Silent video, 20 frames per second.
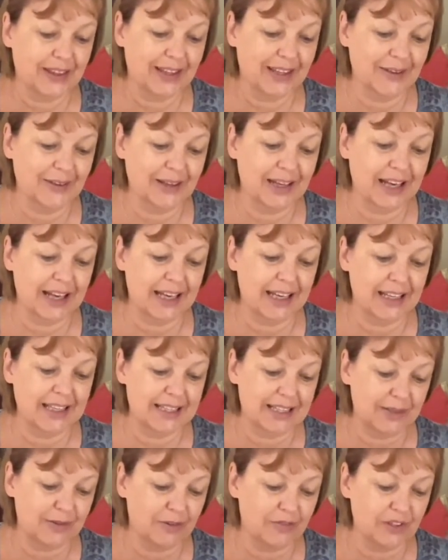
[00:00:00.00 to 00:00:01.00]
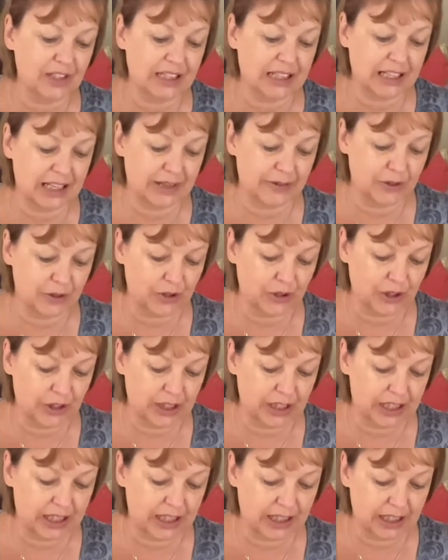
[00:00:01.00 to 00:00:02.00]
Okay, so obviously I'm not going
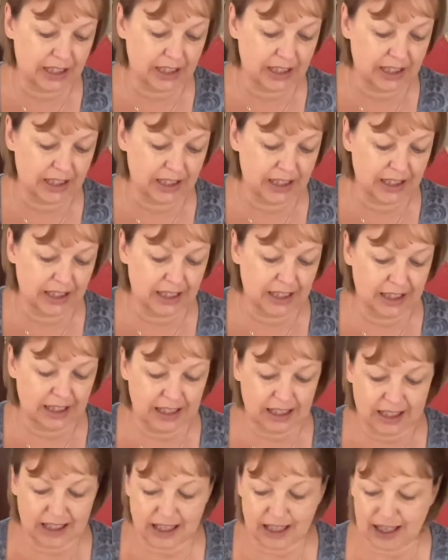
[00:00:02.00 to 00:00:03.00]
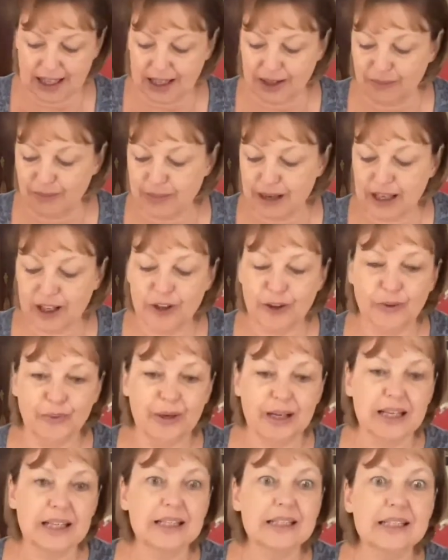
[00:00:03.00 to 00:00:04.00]
to make you
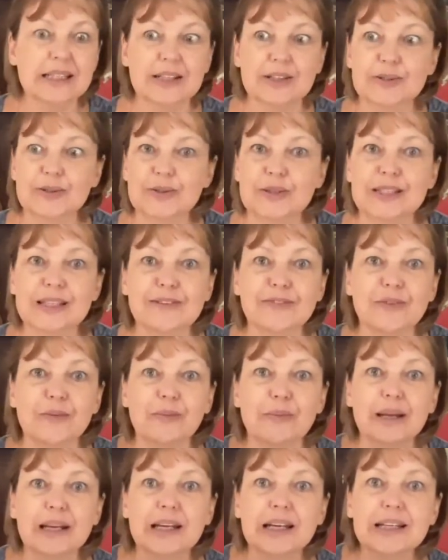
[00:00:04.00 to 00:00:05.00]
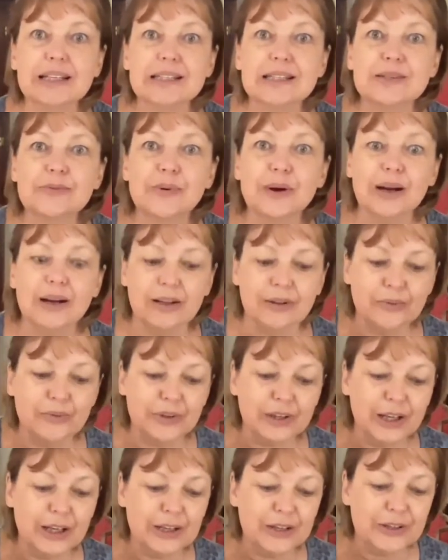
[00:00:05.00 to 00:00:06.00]
wait 6 or 7 minutes while the
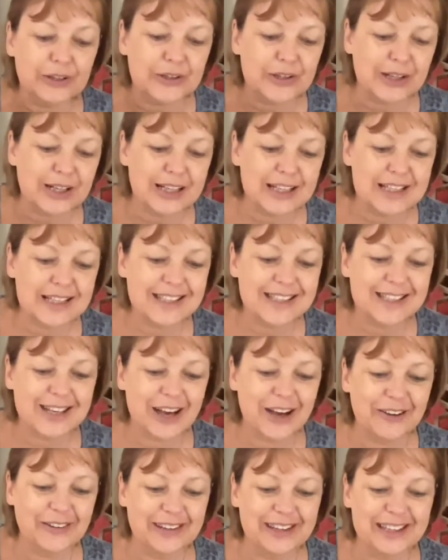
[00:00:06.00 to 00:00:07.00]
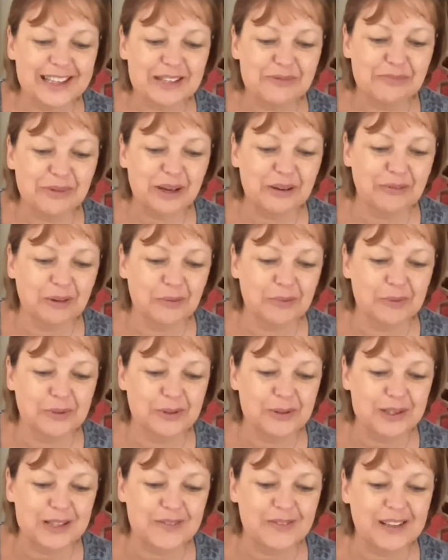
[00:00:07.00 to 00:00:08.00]
glue dries. So at this point we'll
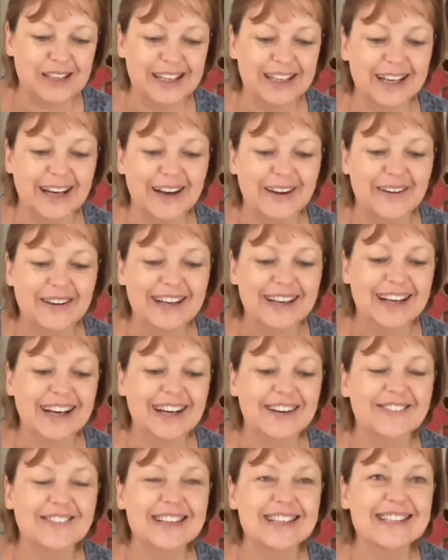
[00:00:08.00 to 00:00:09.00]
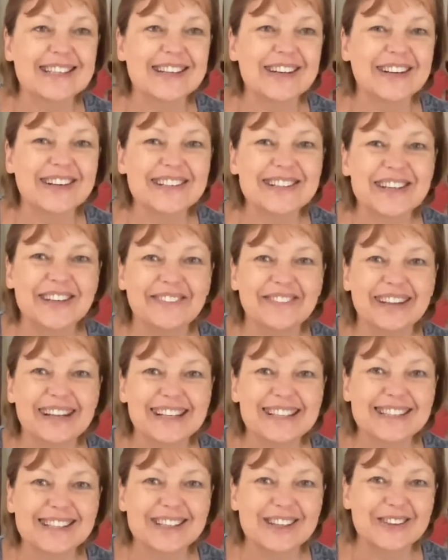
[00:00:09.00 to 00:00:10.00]
pause the video and restart it when
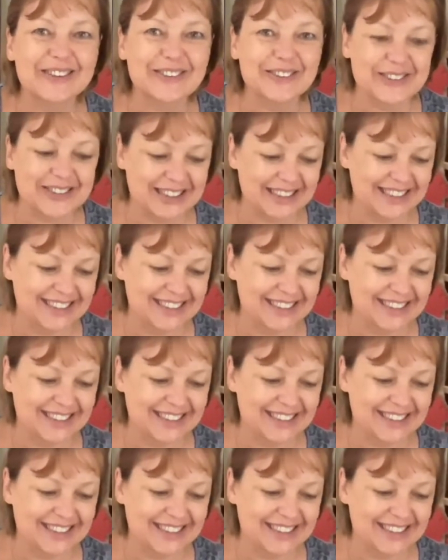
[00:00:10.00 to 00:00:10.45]
it's cured.